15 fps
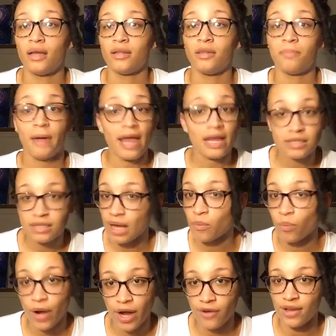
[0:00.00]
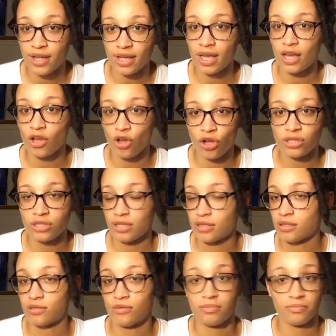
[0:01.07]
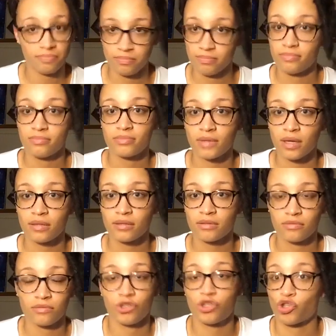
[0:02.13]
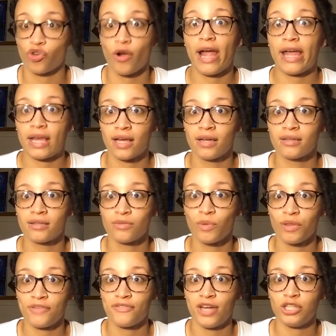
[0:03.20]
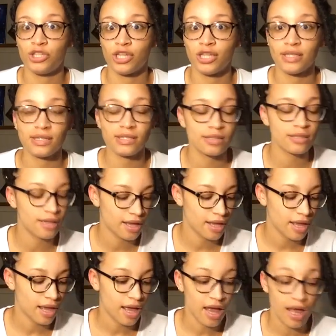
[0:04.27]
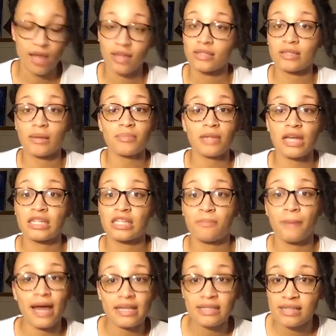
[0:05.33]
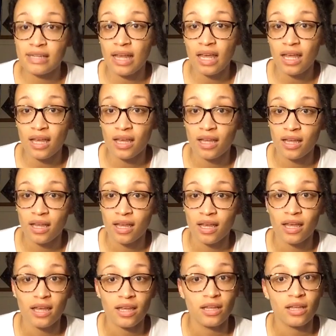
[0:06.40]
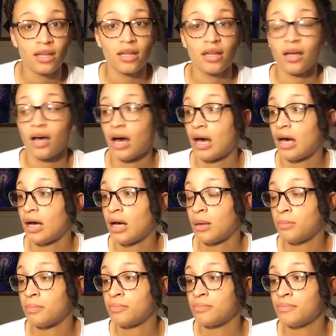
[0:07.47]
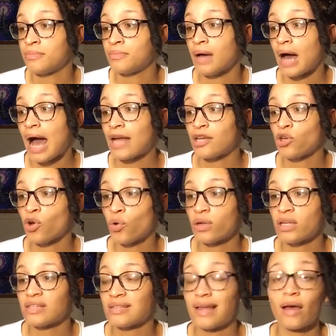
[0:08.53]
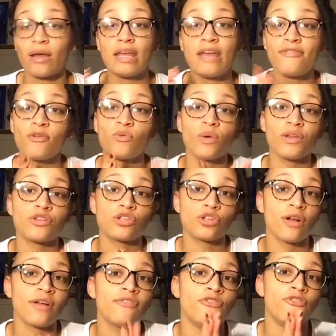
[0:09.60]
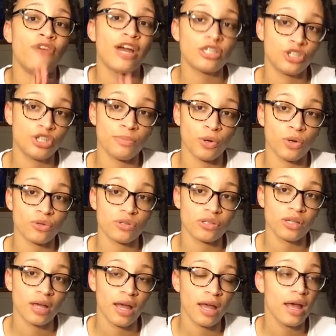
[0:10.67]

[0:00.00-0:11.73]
The pants I'm wearing can cause it to strike with a vengeance. Something spicy. I noticed that even with certain vegetables,